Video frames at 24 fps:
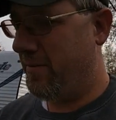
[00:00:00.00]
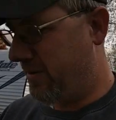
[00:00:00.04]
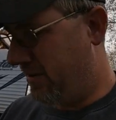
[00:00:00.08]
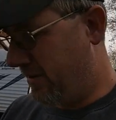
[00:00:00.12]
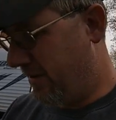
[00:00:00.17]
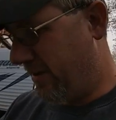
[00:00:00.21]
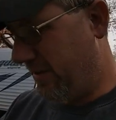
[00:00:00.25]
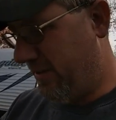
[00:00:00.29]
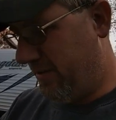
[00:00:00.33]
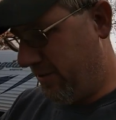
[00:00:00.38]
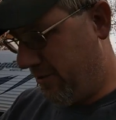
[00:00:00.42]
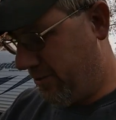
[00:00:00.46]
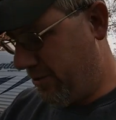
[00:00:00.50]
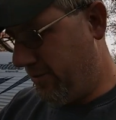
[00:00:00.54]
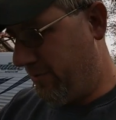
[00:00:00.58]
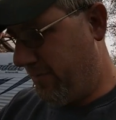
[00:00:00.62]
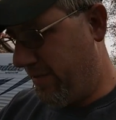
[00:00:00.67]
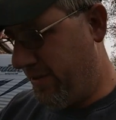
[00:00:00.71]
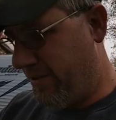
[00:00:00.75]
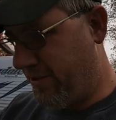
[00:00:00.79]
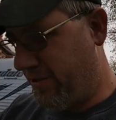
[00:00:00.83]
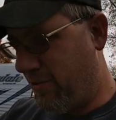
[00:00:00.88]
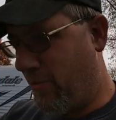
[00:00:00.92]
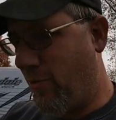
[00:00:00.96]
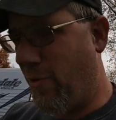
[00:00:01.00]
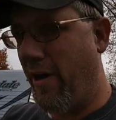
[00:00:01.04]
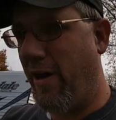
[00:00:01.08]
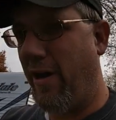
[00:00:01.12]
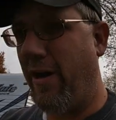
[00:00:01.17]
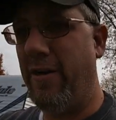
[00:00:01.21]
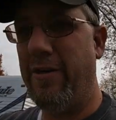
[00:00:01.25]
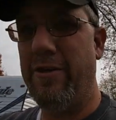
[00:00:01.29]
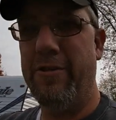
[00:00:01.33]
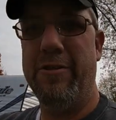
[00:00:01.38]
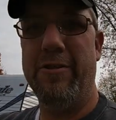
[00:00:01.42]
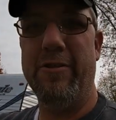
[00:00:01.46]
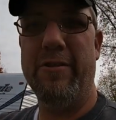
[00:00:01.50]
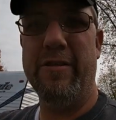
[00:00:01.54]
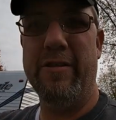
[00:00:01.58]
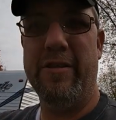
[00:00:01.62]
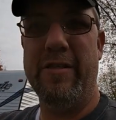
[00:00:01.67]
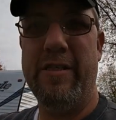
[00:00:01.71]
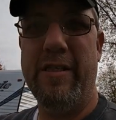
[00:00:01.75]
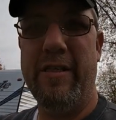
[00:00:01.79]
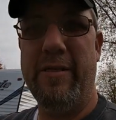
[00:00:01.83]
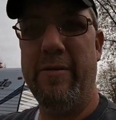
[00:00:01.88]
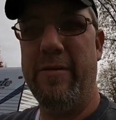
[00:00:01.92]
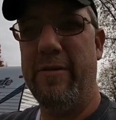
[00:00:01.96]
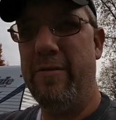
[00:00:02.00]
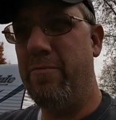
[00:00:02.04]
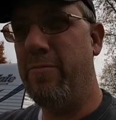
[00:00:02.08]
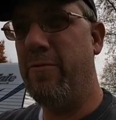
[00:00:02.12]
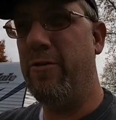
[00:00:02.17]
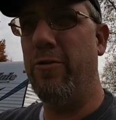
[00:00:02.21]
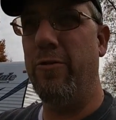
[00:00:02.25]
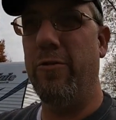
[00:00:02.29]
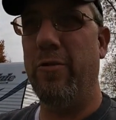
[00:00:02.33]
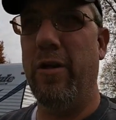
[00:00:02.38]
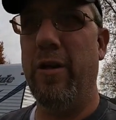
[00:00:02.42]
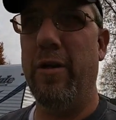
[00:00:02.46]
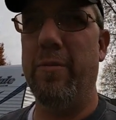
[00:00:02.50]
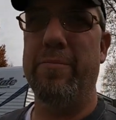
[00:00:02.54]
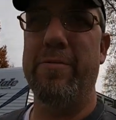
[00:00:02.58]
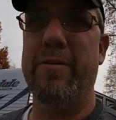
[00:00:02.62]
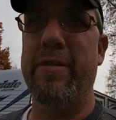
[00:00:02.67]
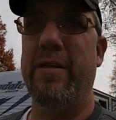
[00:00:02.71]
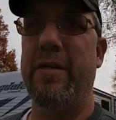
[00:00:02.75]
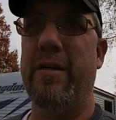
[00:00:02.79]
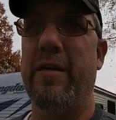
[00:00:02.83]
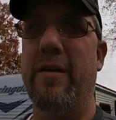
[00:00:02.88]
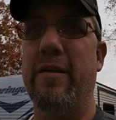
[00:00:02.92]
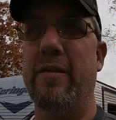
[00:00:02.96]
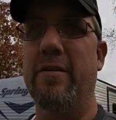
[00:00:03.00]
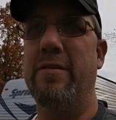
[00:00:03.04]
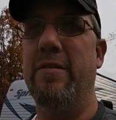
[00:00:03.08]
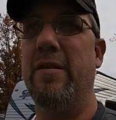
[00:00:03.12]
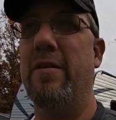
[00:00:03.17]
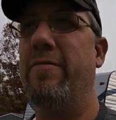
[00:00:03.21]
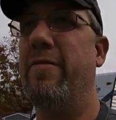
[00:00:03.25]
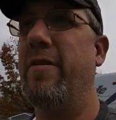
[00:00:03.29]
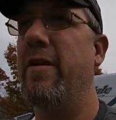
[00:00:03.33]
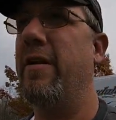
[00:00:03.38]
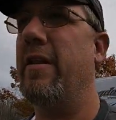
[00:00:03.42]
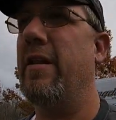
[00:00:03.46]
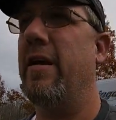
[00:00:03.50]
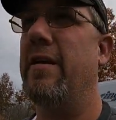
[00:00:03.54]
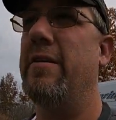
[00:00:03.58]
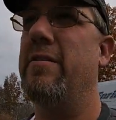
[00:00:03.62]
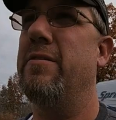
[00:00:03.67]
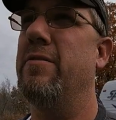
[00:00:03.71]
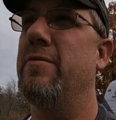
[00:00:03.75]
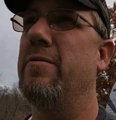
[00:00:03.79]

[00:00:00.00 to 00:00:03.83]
It should be square. You shouldn't see two lips in there, stuff like that.